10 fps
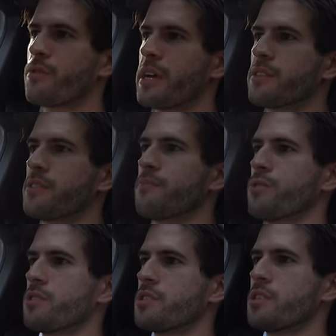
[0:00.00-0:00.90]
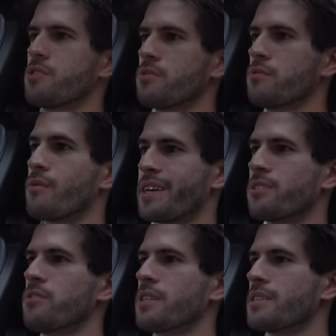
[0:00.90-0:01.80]
rectum or digital
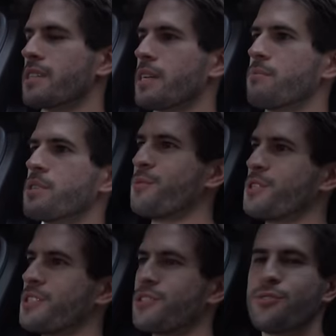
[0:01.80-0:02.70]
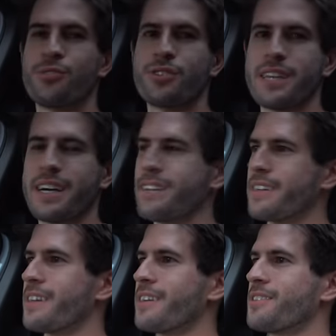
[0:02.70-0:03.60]
rectal exams, which is usually
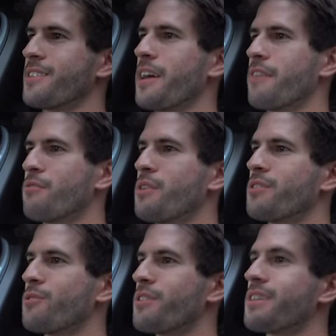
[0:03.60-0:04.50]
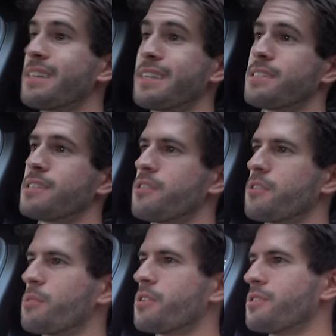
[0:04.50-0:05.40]
allocated to the F1 or the least senior
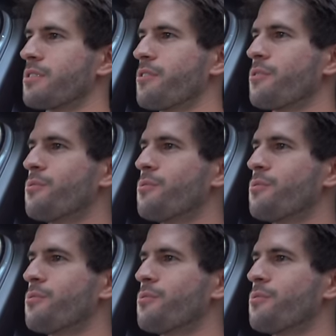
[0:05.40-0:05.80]
person on the